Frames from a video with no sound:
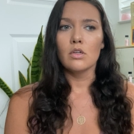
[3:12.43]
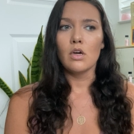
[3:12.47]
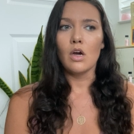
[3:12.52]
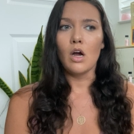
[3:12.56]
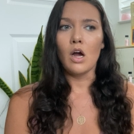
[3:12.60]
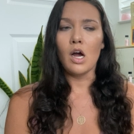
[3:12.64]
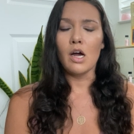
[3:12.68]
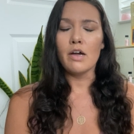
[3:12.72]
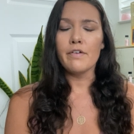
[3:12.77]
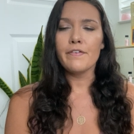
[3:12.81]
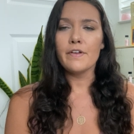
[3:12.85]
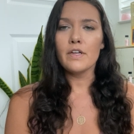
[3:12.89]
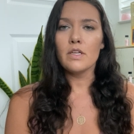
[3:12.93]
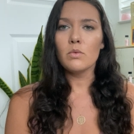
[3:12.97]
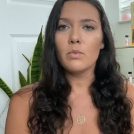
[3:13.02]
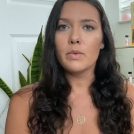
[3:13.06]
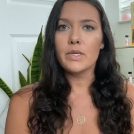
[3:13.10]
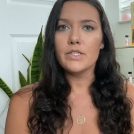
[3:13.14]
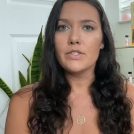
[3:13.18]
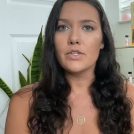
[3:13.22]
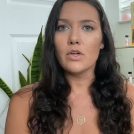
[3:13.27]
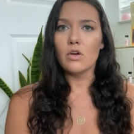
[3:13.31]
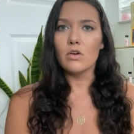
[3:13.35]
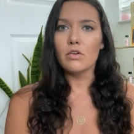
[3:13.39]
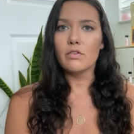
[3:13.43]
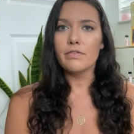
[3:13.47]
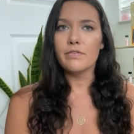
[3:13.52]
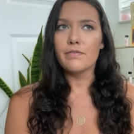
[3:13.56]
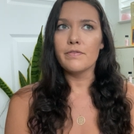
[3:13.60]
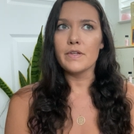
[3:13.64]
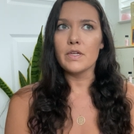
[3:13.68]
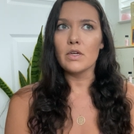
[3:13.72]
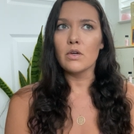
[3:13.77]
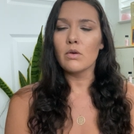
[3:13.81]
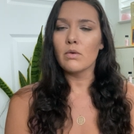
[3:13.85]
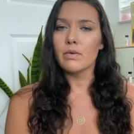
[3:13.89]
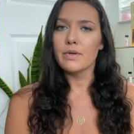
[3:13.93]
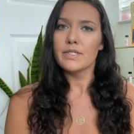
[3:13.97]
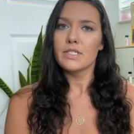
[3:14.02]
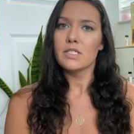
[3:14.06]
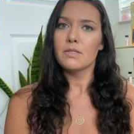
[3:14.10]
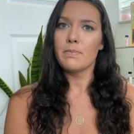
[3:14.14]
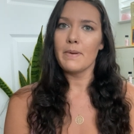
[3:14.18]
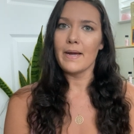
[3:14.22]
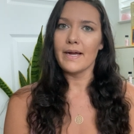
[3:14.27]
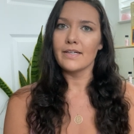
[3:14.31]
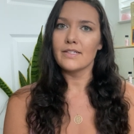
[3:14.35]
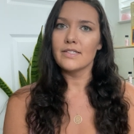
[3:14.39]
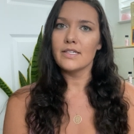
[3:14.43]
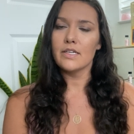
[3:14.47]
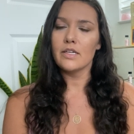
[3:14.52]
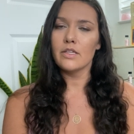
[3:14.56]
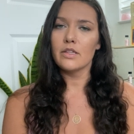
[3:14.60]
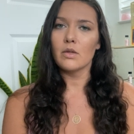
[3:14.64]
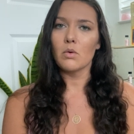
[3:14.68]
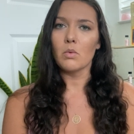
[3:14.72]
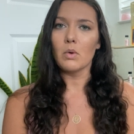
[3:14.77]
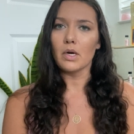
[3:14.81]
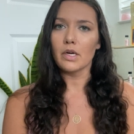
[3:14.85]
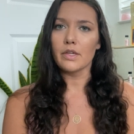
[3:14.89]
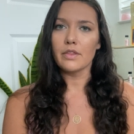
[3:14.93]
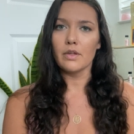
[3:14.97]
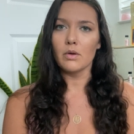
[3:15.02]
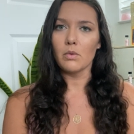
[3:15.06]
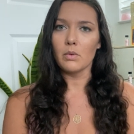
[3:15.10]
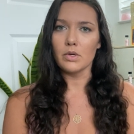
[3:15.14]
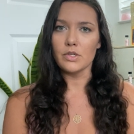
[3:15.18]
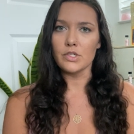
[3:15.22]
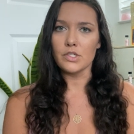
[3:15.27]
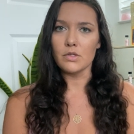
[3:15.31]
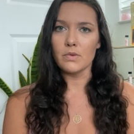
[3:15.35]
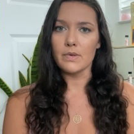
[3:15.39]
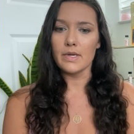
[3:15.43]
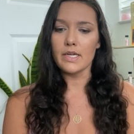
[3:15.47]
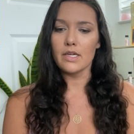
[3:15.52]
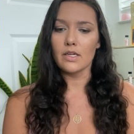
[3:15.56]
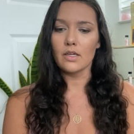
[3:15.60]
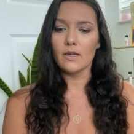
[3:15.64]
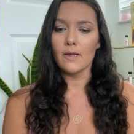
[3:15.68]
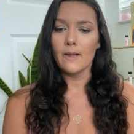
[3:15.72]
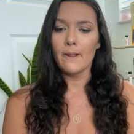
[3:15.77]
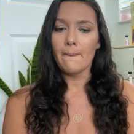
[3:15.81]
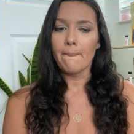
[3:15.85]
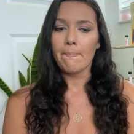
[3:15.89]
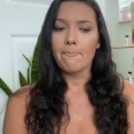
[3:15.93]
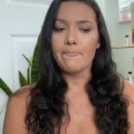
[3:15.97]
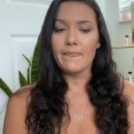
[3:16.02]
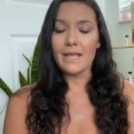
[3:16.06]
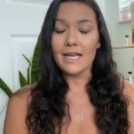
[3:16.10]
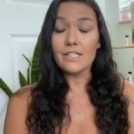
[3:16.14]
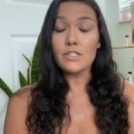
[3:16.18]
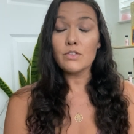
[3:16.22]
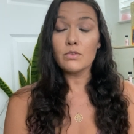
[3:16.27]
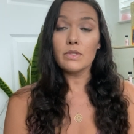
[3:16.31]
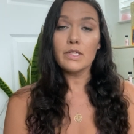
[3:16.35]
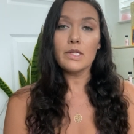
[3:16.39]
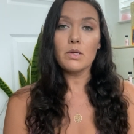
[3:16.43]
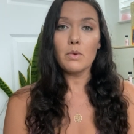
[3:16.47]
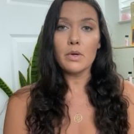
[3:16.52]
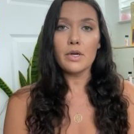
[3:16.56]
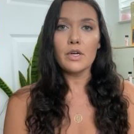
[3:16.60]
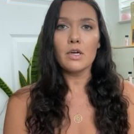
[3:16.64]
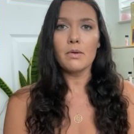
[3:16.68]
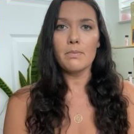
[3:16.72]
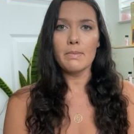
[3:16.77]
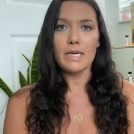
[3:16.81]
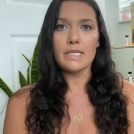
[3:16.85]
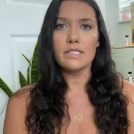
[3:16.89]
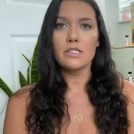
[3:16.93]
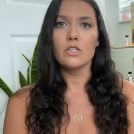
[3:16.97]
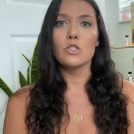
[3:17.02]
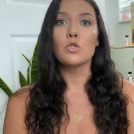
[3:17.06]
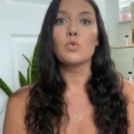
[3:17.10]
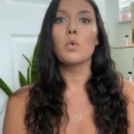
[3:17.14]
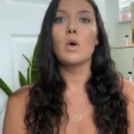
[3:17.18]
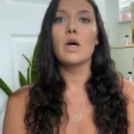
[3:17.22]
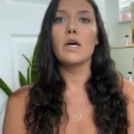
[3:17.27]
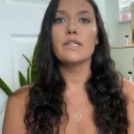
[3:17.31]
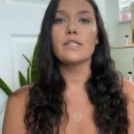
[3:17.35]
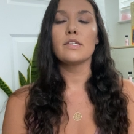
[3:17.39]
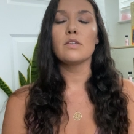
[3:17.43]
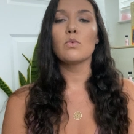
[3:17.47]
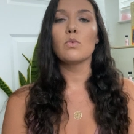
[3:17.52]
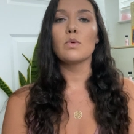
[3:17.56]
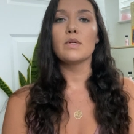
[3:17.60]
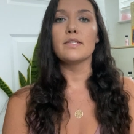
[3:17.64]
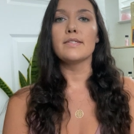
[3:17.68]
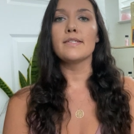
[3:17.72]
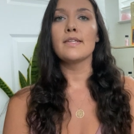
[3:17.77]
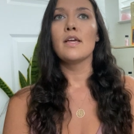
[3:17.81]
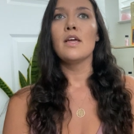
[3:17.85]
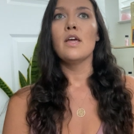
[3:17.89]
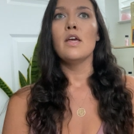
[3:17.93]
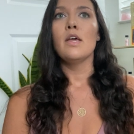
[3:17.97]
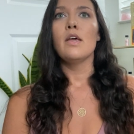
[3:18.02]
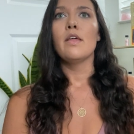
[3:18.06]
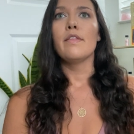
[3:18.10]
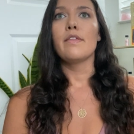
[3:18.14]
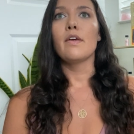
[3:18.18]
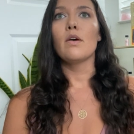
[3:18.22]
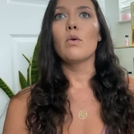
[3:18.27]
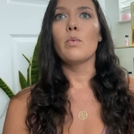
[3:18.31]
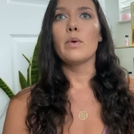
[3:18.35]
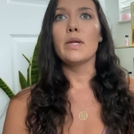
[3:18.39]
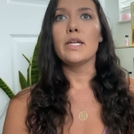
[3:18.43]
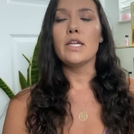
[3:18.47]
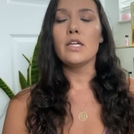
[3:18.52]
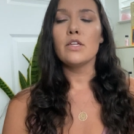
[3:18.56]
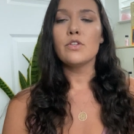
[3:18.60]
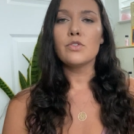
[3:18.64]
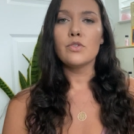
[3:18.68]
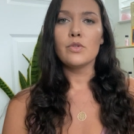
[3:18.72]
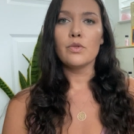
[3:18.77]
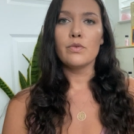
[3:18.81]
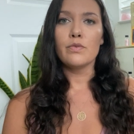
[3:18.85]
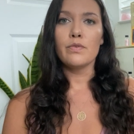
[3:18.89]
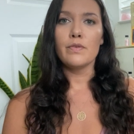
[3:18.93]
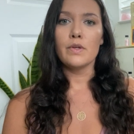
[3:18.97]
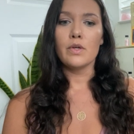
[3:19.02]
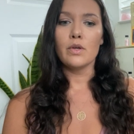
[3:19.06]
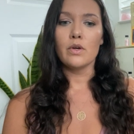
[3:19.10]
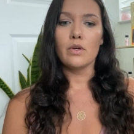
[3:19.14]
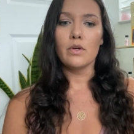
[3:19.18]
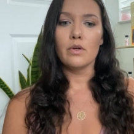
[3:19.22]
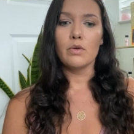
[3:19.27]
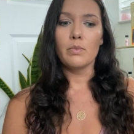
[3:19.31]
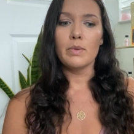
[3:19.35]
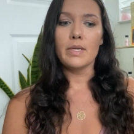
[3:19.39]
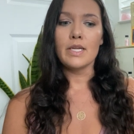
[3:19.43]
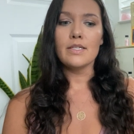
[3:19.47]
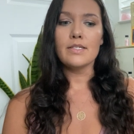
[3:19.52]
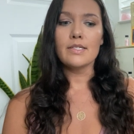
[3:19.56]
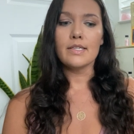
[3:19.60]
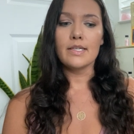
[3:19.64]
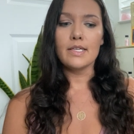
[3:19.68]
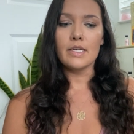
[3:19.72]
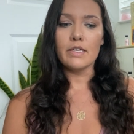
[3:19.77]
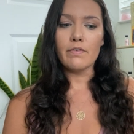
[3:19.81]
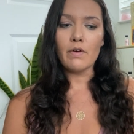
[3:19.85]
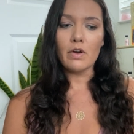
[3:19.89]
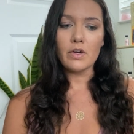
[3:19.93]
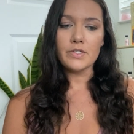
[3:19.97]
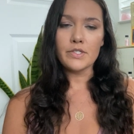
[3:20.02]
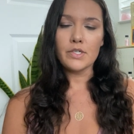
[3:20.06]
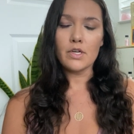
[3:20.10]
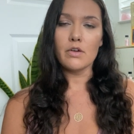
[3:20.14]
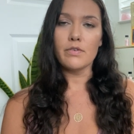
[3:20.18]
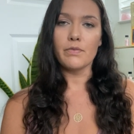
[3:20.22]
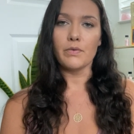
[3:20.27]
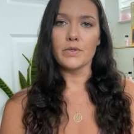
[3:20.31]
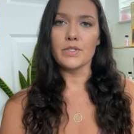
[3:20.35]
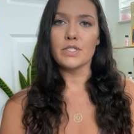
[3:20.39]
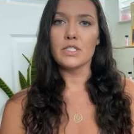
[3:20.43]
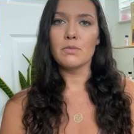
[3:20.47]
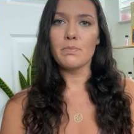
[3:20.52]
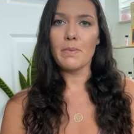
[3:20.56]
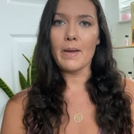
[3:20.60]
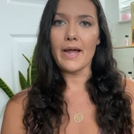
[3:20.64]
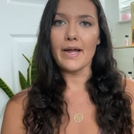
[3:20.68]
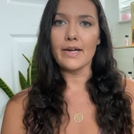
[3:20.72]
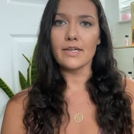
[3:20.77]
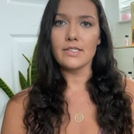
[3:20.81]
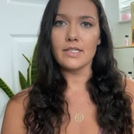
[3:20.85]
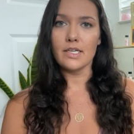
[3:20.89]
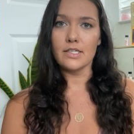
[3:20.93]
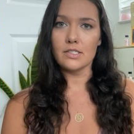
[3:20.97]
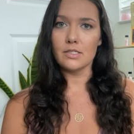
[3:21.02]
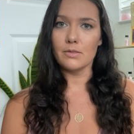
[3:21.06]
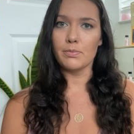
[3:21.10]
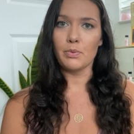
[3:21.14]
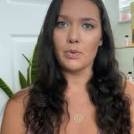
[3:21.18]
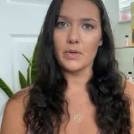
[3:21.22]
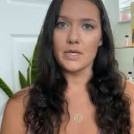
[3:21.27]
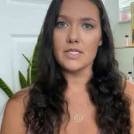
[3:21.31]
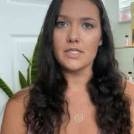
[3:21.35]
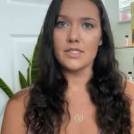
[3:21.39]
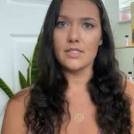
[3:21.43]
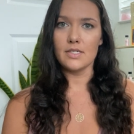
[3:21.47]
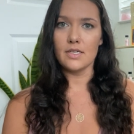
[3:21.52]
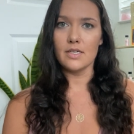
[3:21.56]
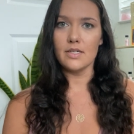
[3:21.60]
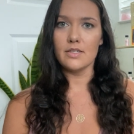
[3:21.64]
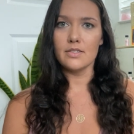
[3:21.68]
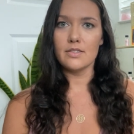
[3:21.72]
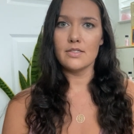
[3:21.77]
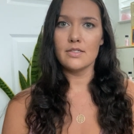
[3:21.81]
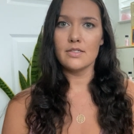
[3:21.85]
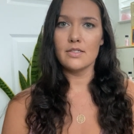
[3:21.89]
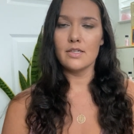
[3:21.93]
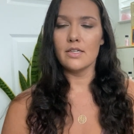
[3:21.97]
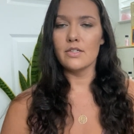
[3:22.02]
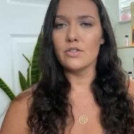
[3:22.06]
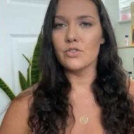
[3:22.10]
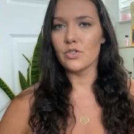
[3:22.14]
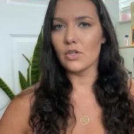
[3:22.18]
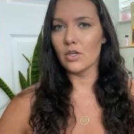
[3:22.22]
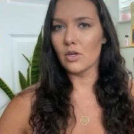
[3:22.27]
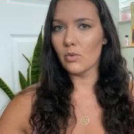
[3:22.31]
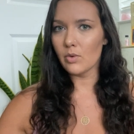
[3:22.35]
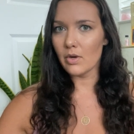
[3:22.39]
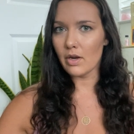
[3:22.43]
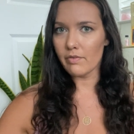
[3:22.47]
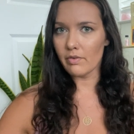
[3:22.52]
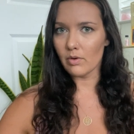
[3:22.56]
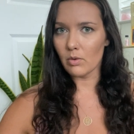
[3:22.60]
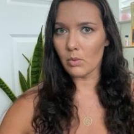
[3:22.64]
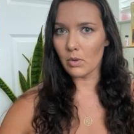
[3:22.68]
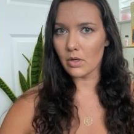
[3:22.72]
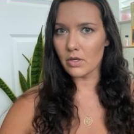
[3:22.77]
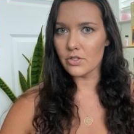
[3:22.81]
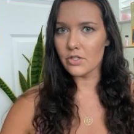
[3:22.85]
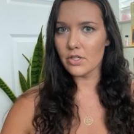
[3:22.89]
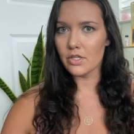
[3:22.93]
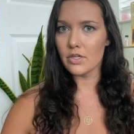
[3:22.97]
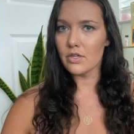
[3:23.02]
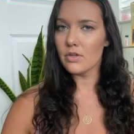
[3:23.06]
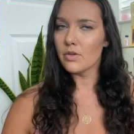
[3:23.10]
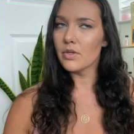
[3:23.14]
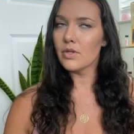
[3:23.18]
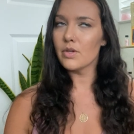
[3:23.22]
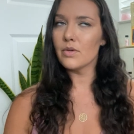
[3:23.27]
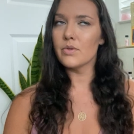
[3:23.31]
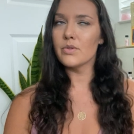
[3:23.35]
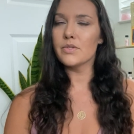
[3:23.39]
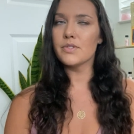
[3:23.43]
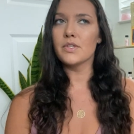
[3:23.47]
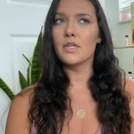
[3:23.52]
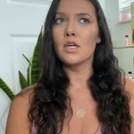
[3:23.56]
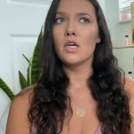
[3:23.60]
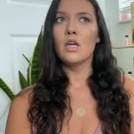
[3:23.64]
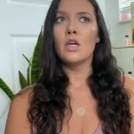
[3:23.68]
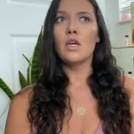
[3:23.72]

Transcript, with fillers: often we don't feel respected in the work that we're doing and that's really what her message was. It was that we need to feel, we need to give ourselves respect as a priestess, insert whatever word that you use.